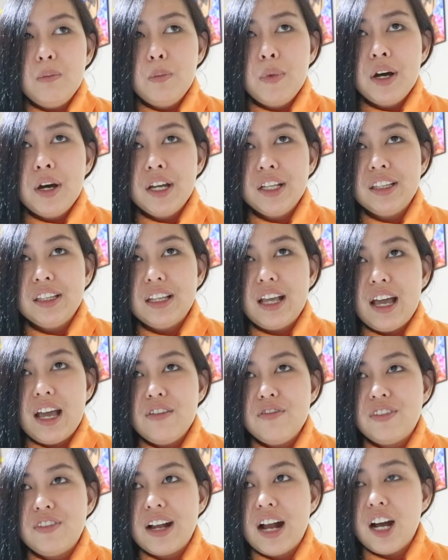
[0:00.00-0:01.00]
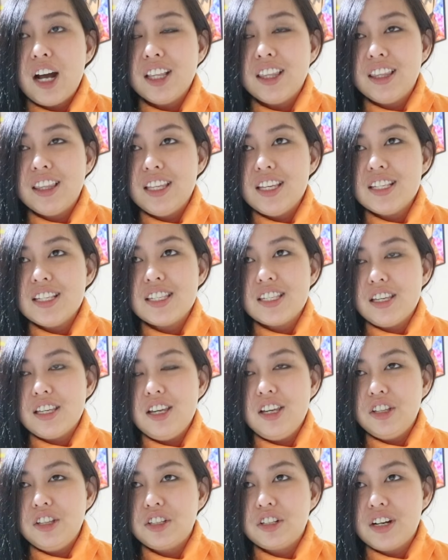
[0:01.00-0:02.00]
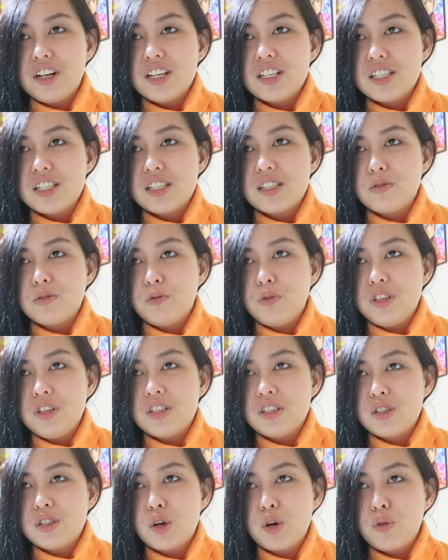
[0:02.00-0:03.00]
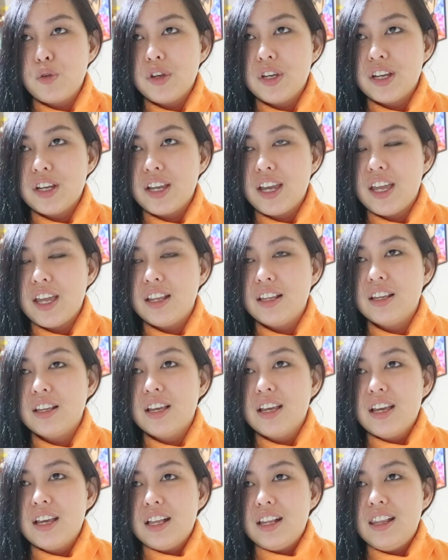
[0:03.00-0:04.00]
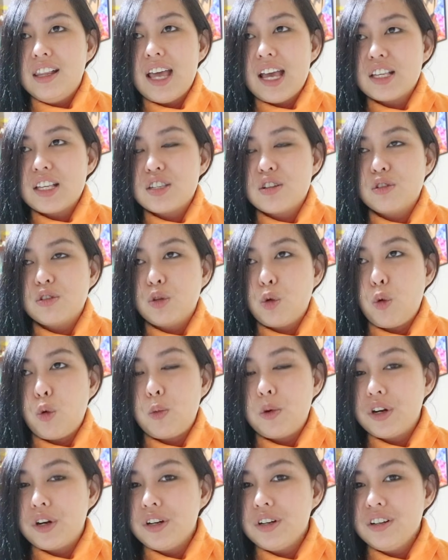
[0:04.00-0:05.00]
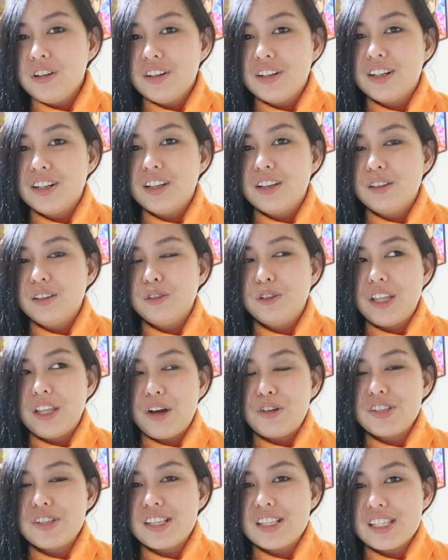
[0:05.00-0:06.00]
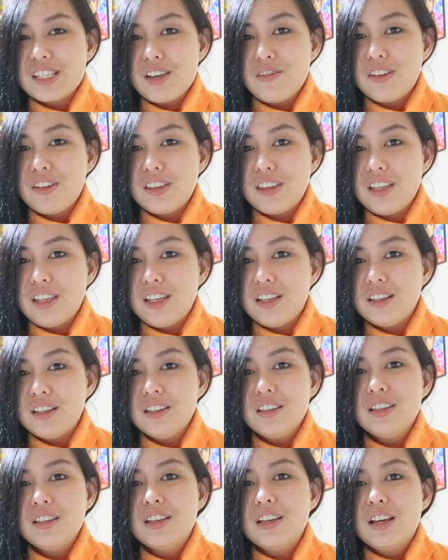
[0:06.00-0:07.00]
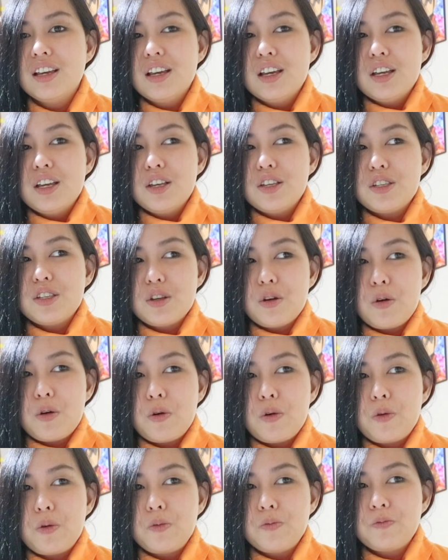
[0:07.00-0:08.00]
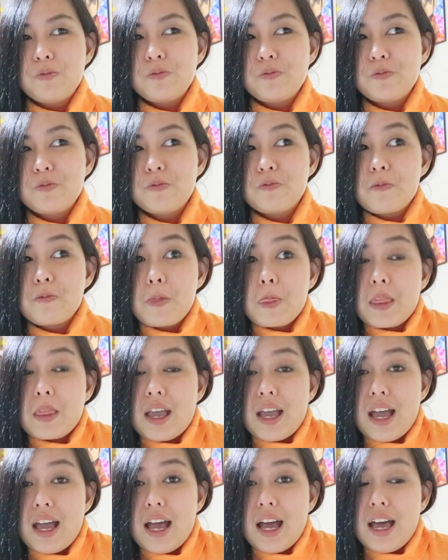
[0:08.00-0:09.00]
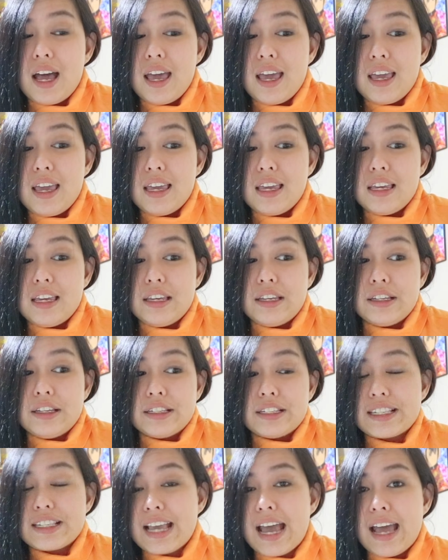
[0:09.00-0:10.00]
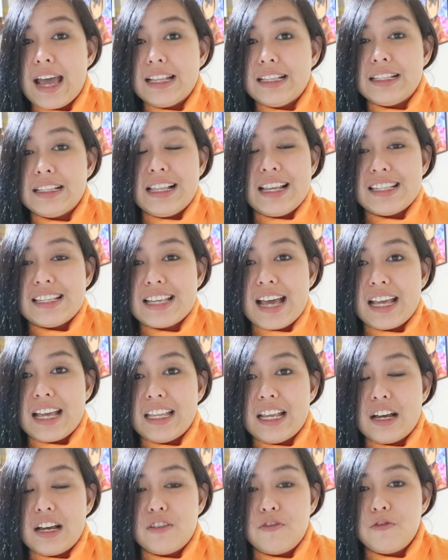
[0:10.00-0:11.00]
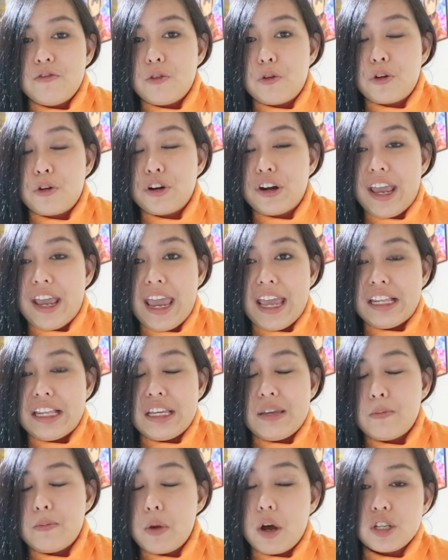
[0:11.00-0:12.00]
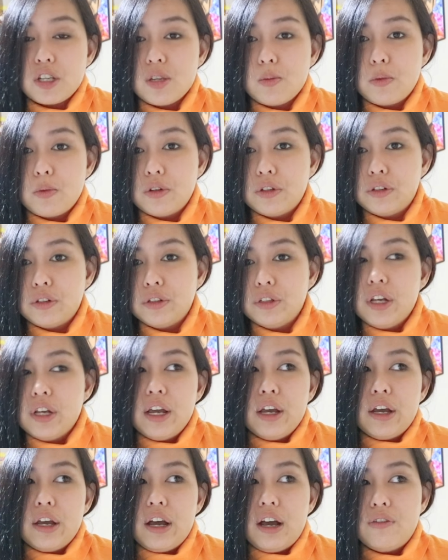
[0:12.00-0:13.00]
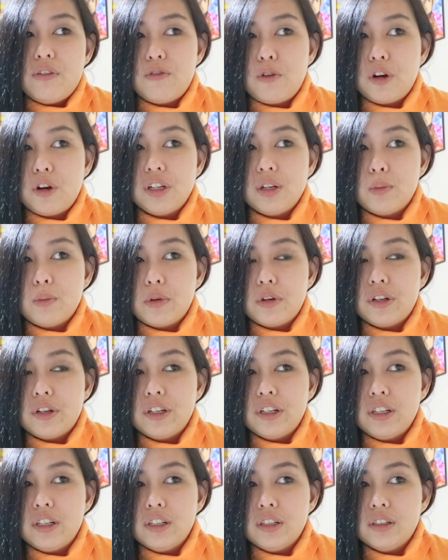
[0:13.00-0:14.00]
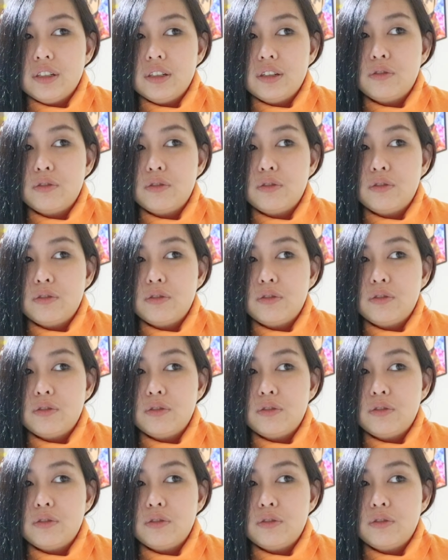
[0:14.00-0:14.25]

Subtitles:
But I've got this interest with sewing again last October 2017. So I scanned Lazada for any possible affordable,